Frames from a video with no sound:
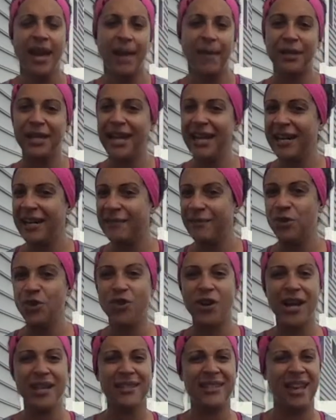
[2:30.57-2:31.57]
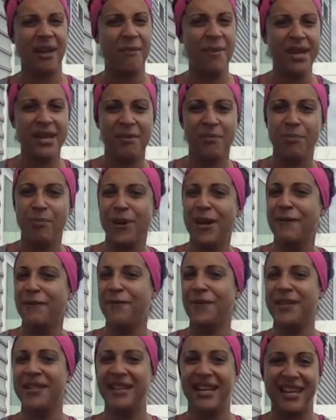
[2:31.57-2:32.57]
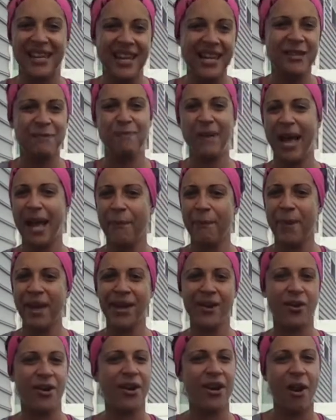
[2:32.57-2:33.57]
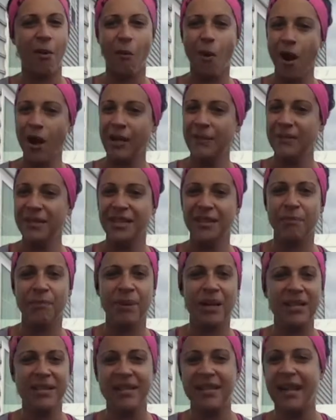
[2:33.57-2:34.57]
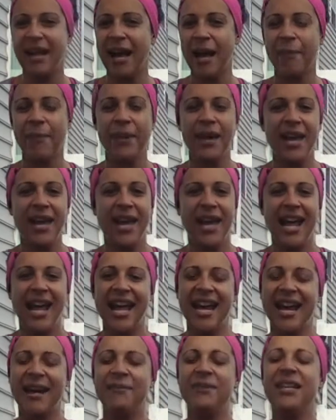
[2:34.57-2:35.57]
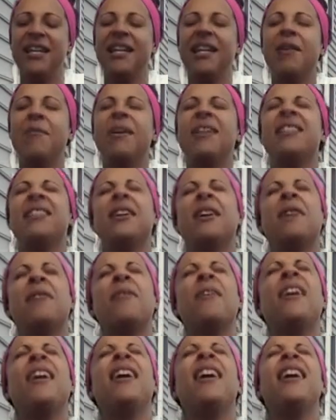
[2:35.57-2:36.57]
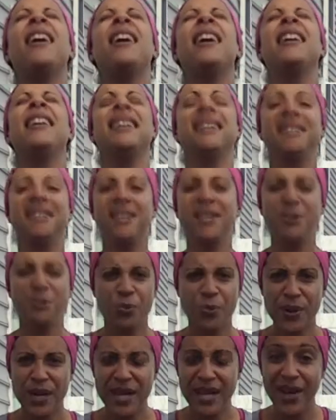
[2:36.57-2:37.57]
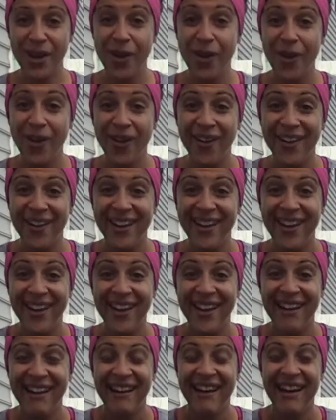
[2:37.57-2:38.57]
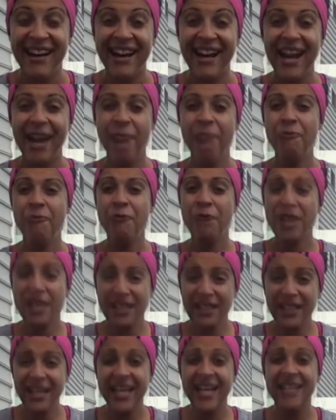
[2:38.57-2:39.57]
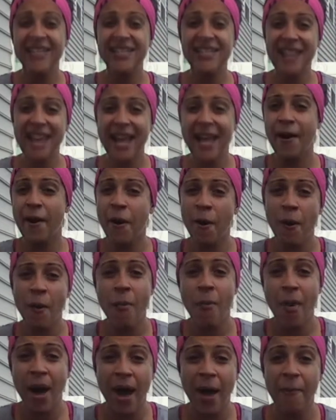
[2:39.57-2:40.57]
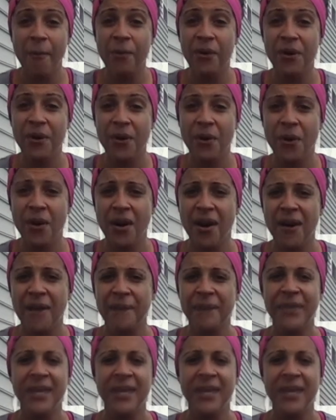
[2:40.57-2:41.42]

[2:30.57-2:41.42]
I'm getting him dressed, I make him breakfast, I get his backpack on, I walk him to the bus stop, and I'm thinking to myself, is this real? I'm really a stay-at-home mompreneur?